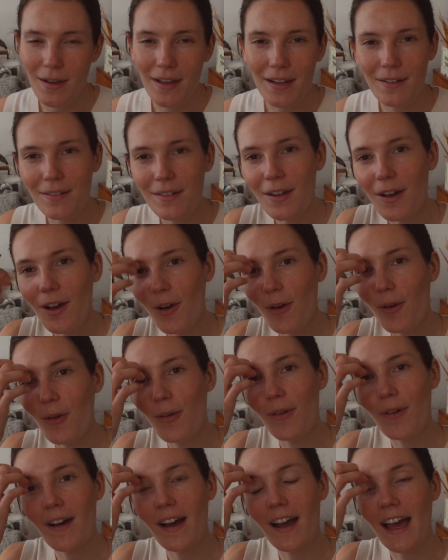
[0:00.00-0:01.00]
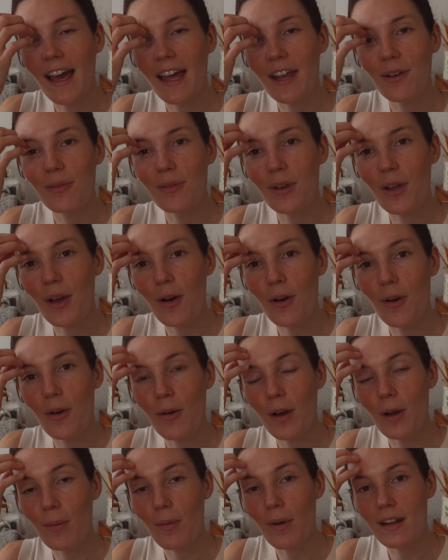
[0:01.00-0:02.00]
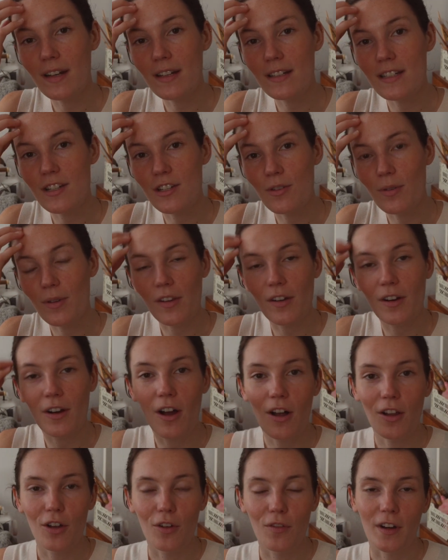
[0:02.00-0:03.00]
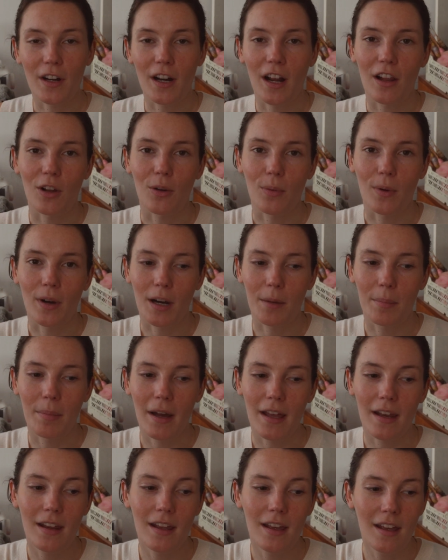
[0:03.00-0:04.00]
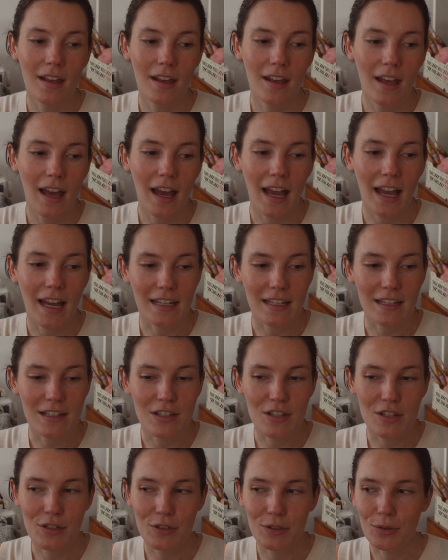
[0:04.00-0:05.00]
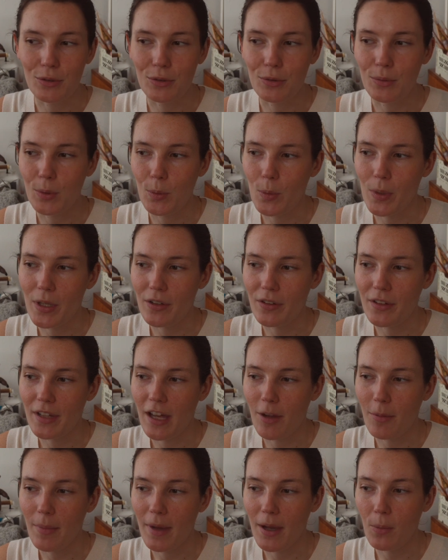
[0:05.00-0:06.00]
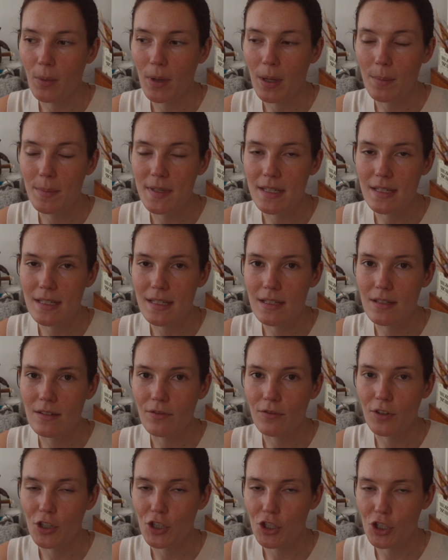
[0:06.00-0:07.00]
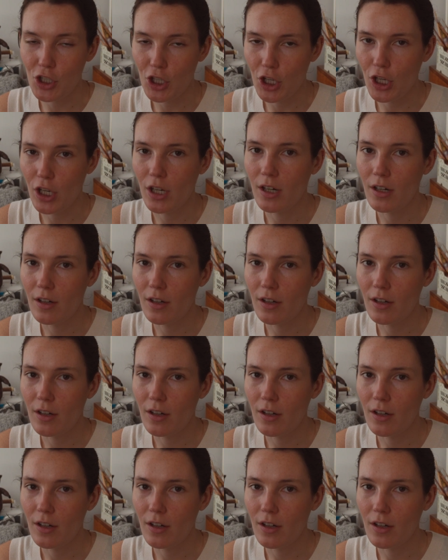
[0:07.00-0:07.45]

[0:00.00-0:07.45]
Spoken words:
I don't know. I want to do another all over colorwork, but I need to whittle down my whips for sure.